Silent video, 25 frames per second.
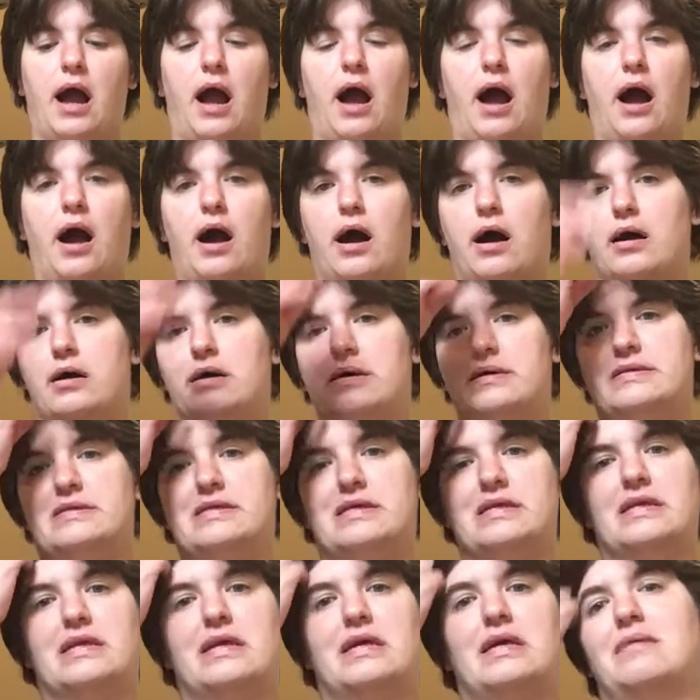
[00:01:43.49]
It
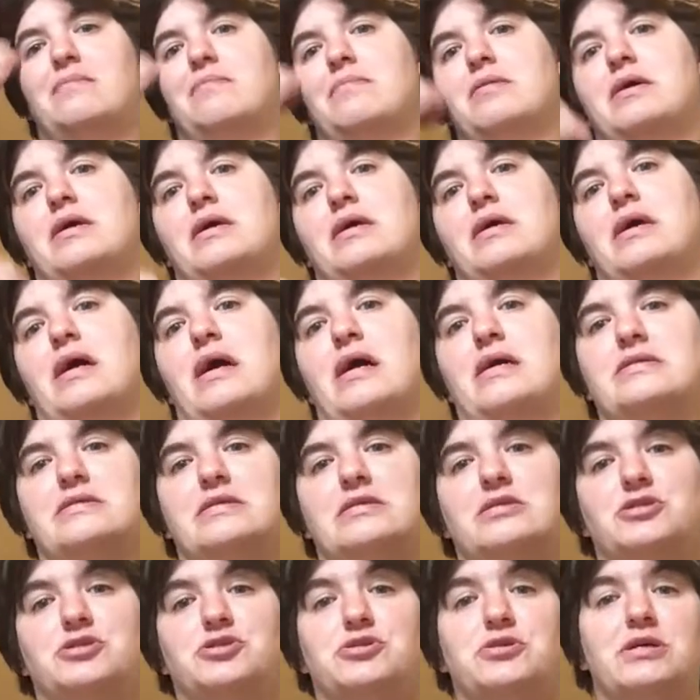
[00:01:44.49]
didn't keep me as
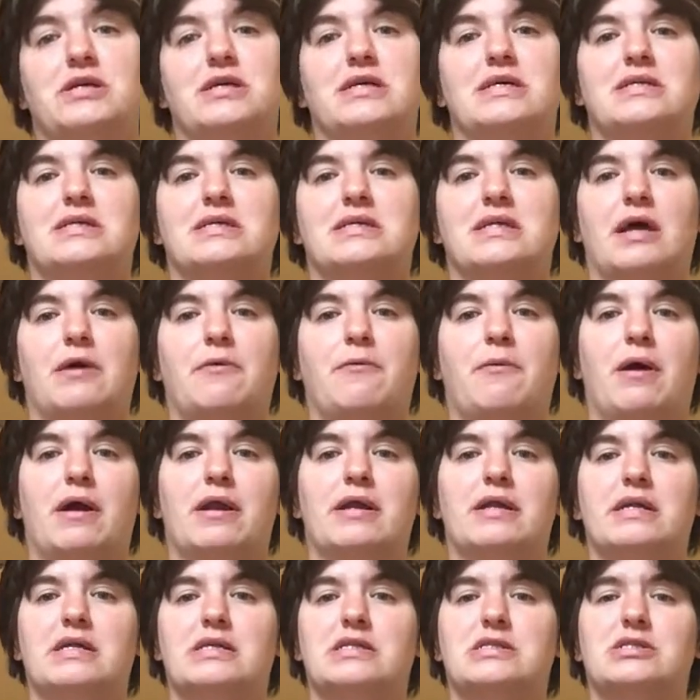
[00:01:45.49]
intrigued as I
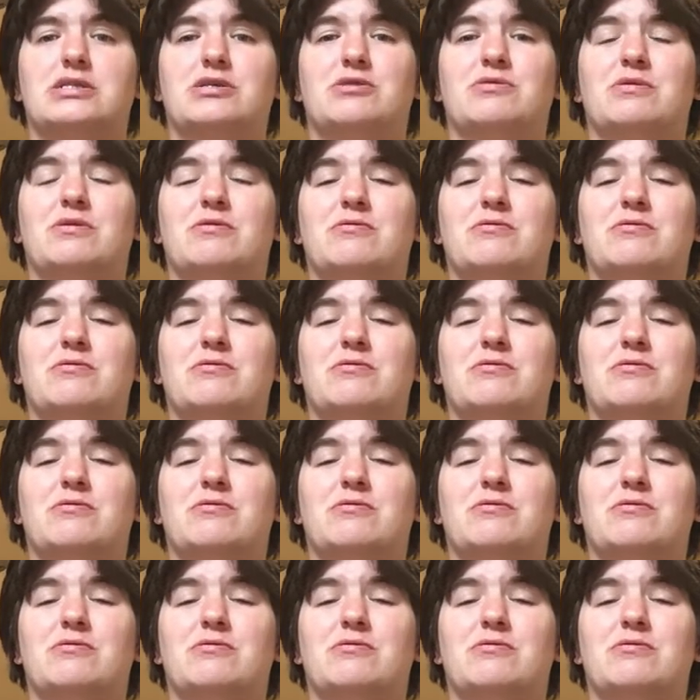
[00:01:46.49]
wanted it to.